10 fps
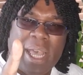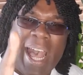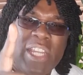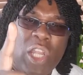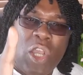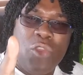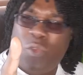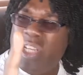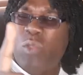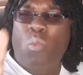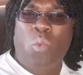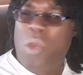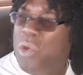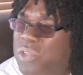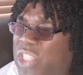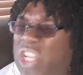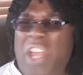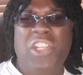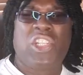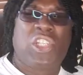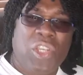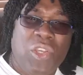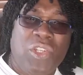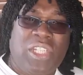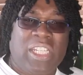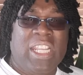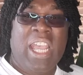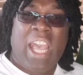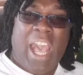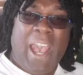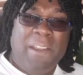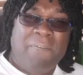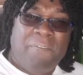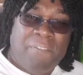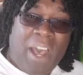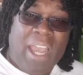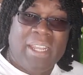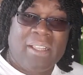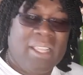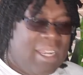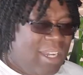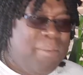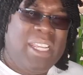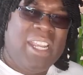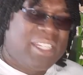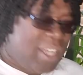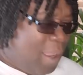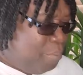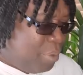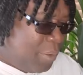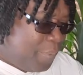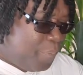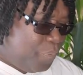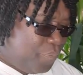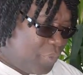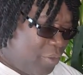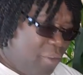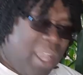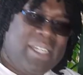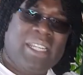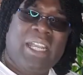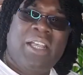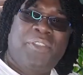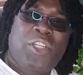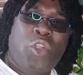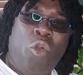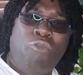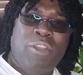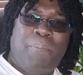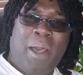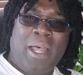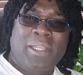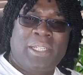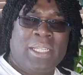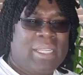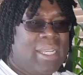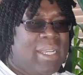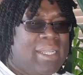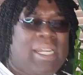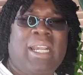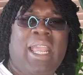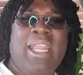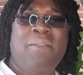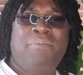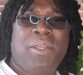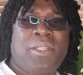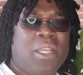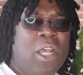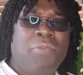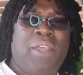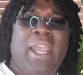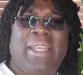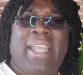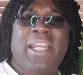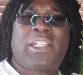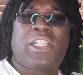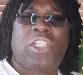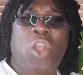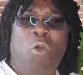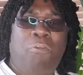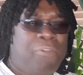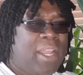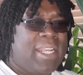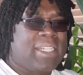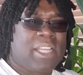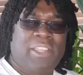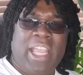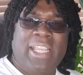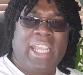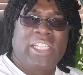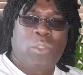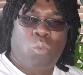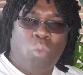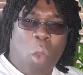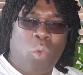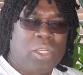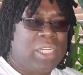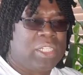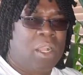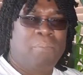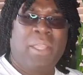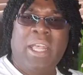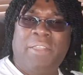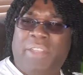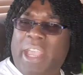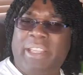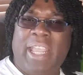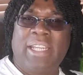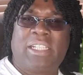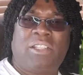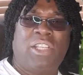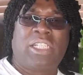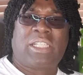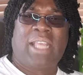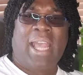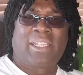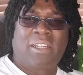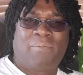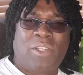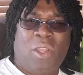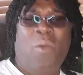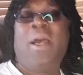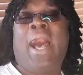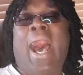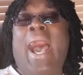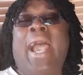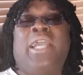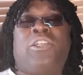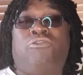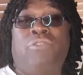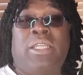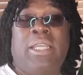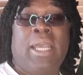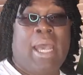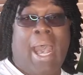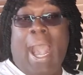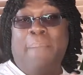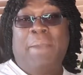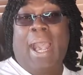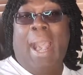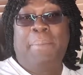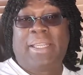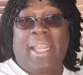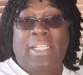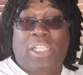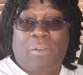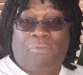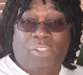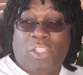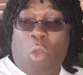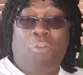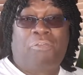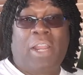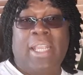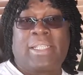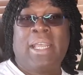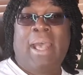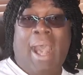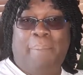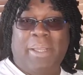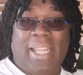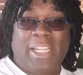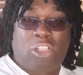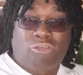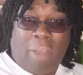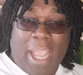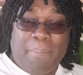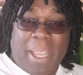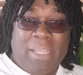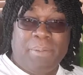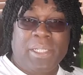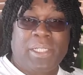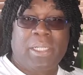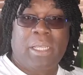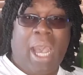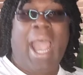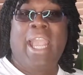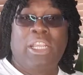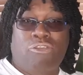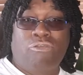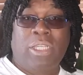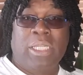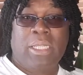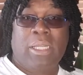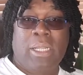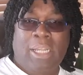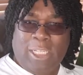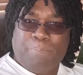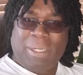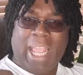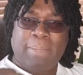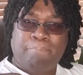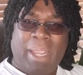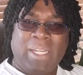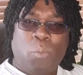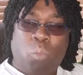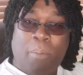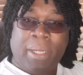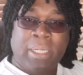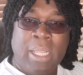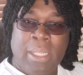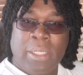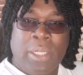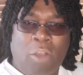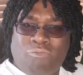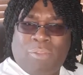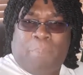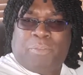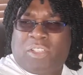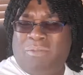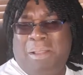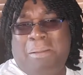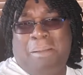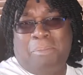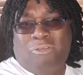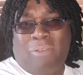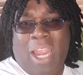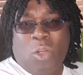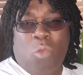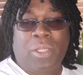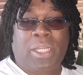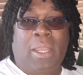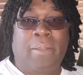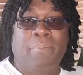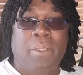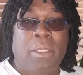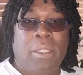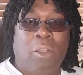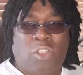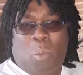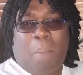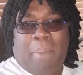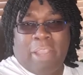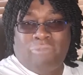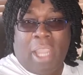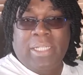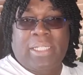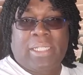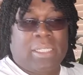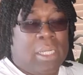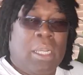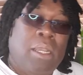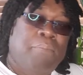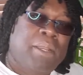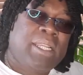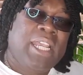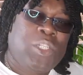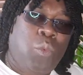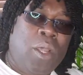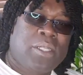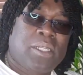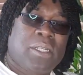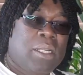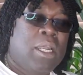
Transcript: And this world has gone dirty and vile. Let me give you an example, right? The Tory party claim that they're against snowflakes, they're against wokeism, they're against this, that, and, you know, I agree. I'm against snowflakes, I'm against crybabies, I agree. Let's be like men and women, you know, I'm crying all the time because I want my rights. But guess what?